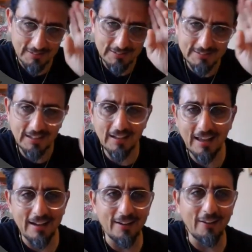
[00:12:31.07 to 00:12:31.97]
See you
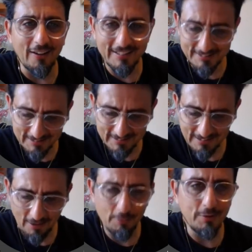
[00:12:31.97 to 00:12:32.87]
later, guys.
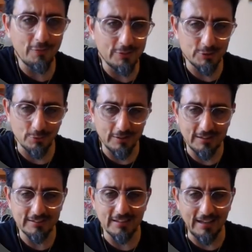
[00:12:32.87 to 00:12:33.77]
Hope you've enjoyed
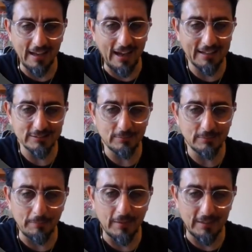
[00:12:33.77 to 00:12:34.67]
this and
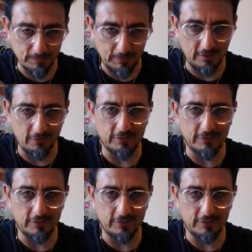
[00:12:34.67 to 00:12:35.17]
it's been of